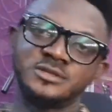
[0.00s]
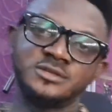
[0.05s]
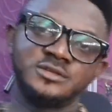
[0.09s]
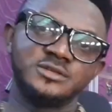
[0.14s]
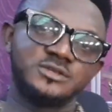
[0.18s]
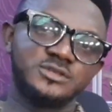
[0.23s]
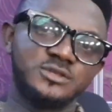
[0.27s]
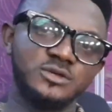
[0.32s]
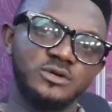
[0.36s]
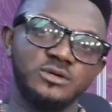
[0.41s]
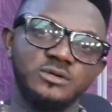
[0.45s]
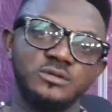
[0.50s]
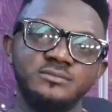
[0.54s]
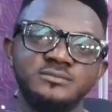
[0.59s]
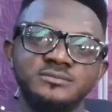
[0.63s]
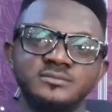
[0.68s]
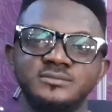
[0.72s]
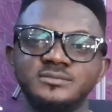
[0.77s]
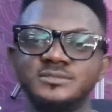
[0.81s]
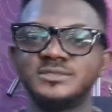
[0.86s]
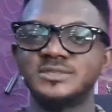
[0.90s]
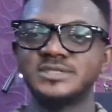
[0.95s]
So
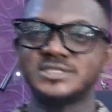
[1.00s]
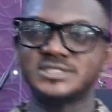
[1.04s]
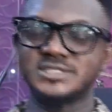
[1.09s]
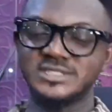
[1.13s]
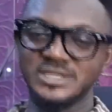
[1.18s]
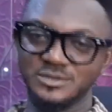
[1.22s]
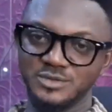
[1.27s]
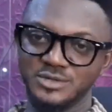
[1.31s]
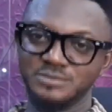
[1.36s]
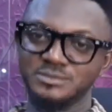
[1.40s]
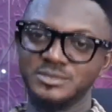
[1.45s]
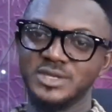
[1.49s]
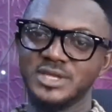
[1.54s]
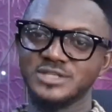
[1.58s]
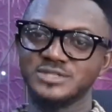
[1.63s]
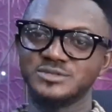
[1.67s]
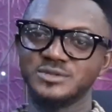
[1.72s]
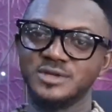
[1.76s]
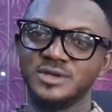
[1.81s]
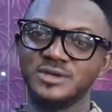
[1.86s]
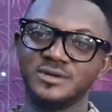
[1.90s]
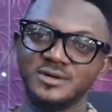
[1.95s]
stay with me
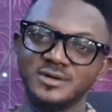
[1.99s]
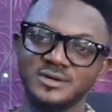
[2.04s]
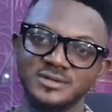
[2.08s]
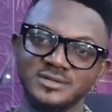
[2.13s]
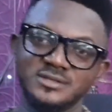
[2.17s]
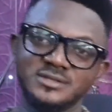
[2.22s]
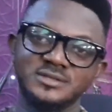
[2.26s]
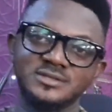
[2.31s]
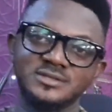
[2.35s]
as we go on.